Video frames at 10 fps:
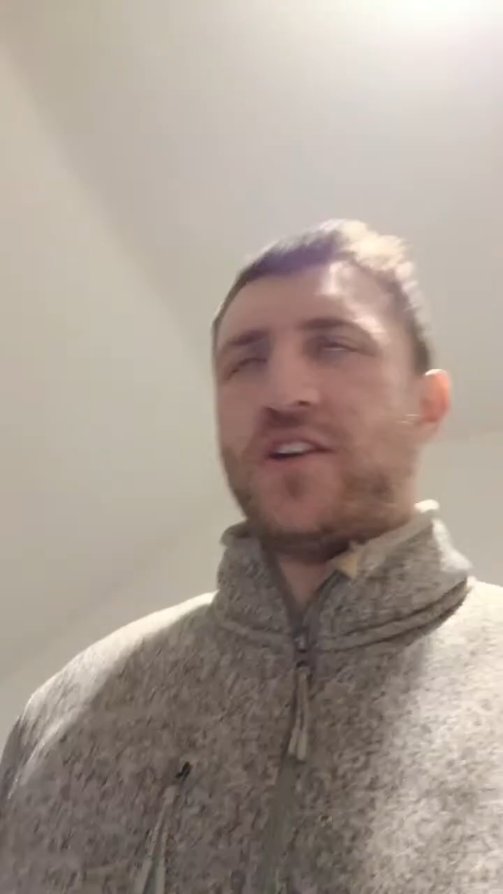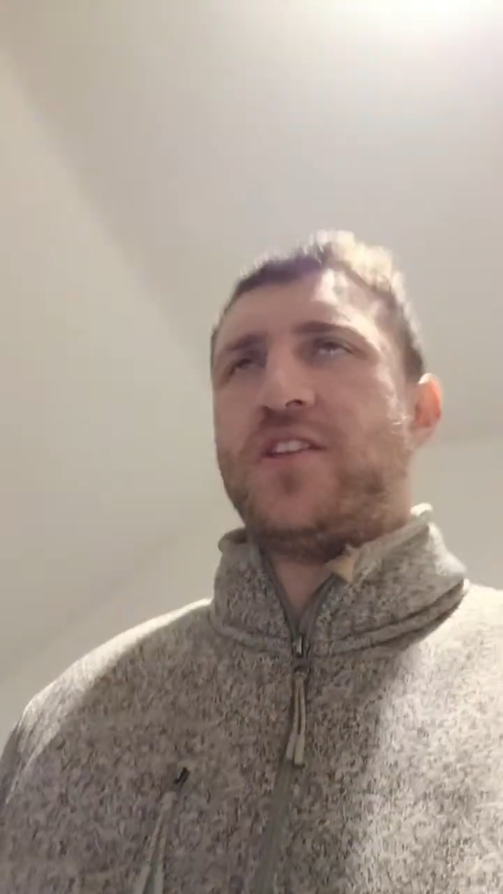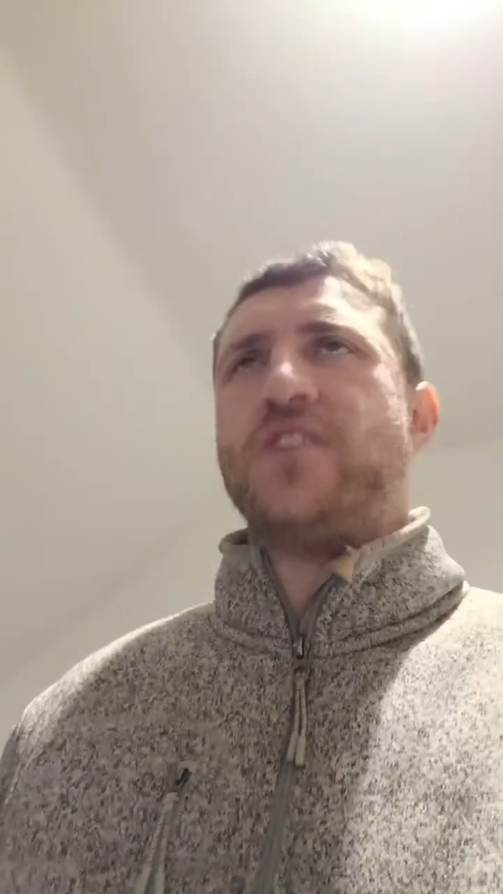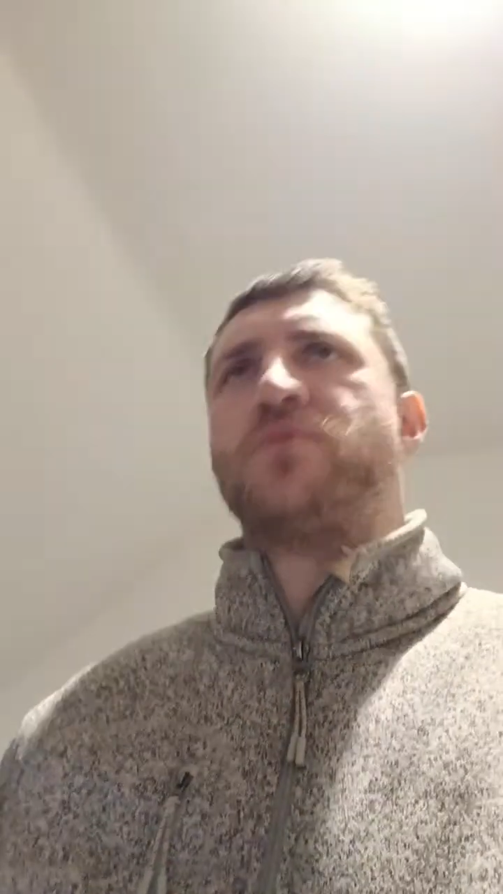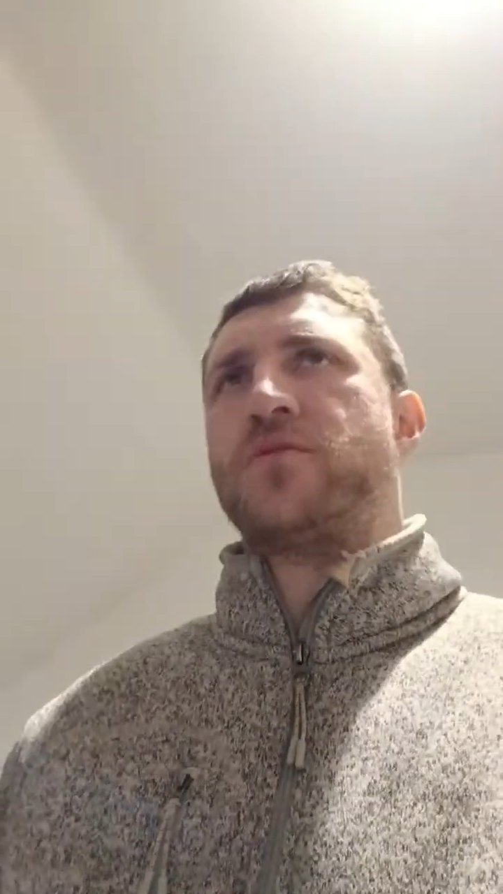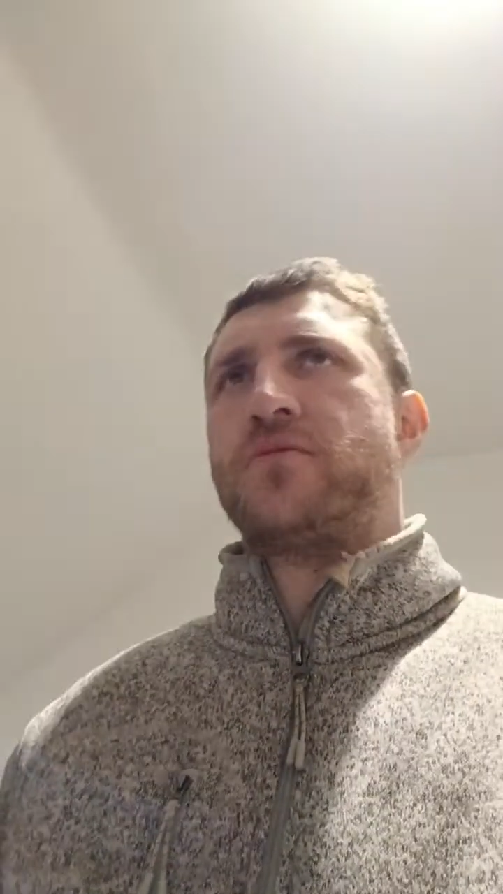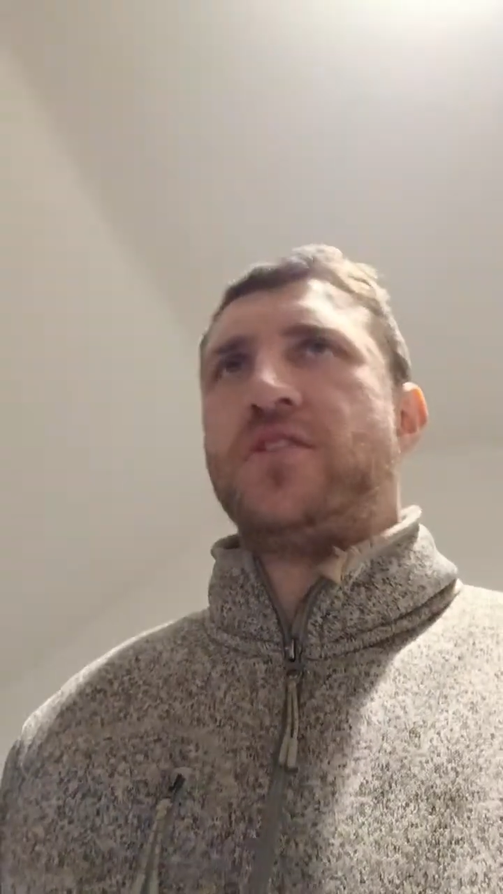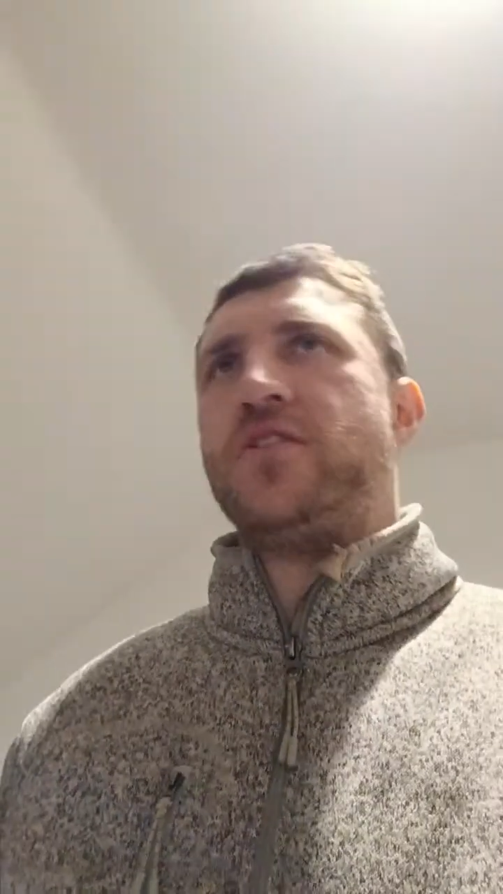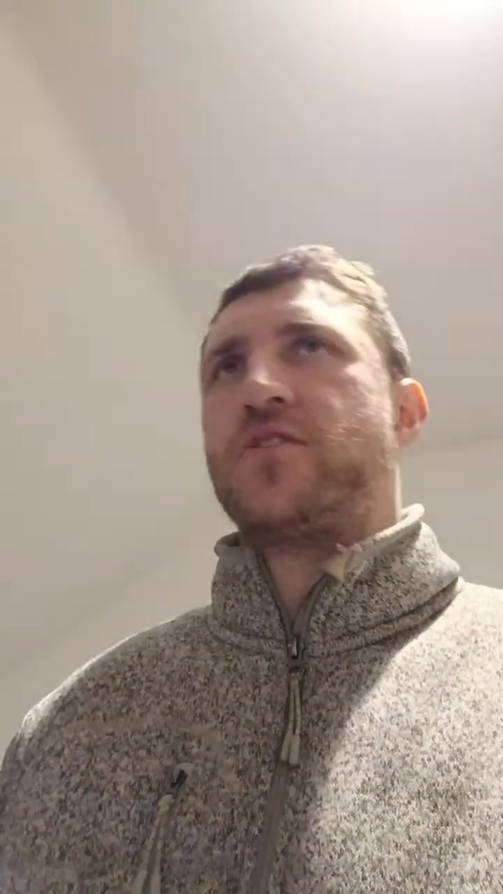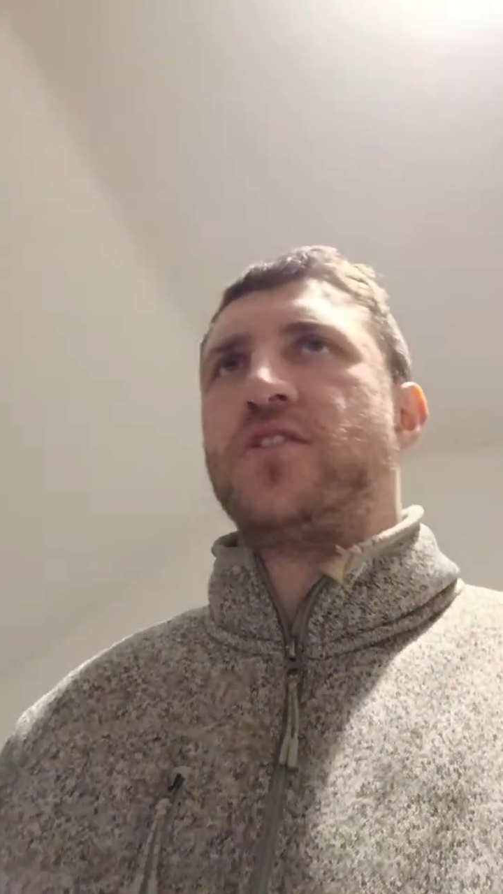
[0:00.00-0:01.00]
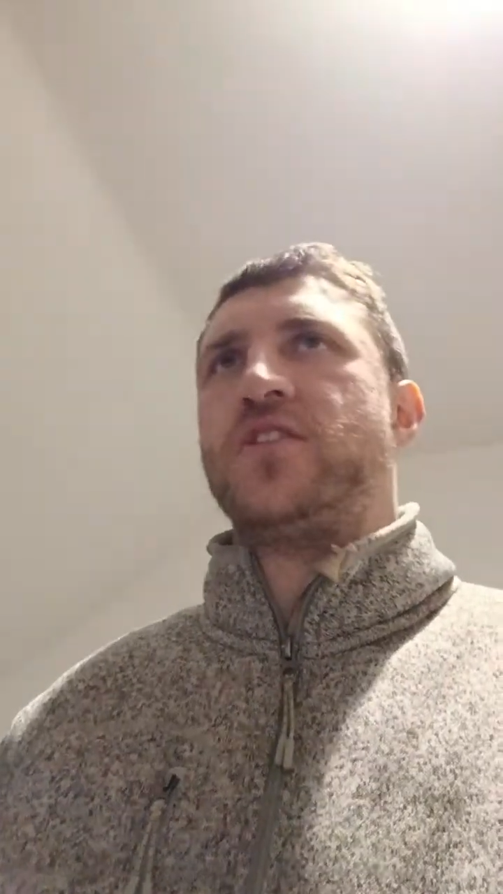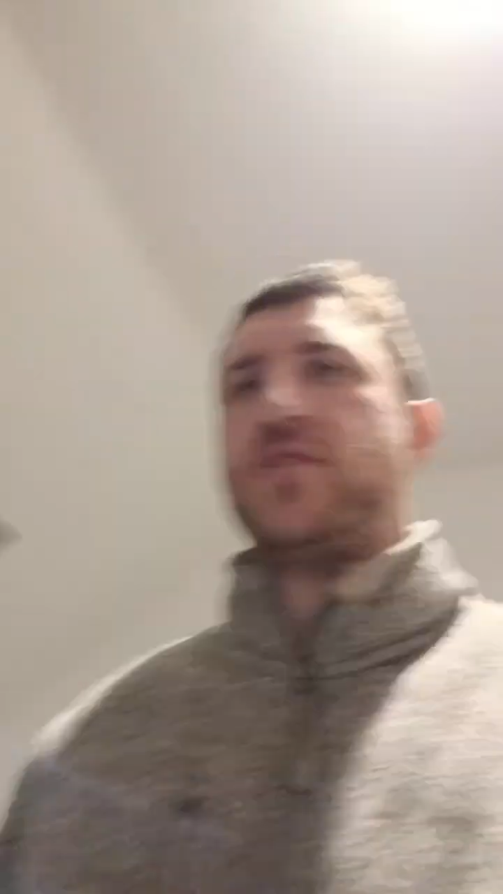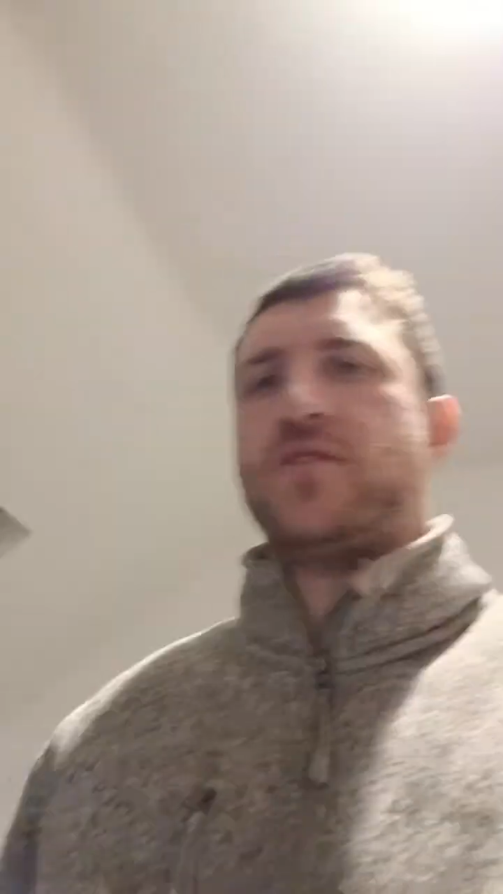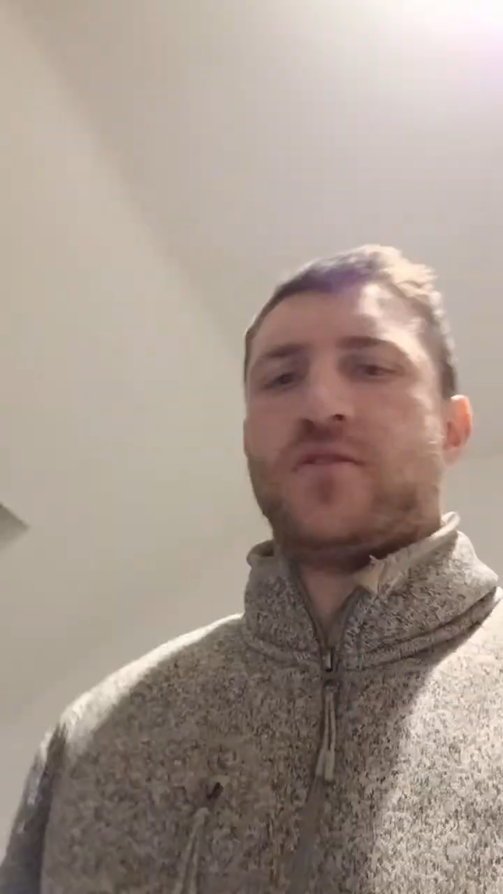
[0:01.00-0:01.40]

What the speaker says: it's probably not gonna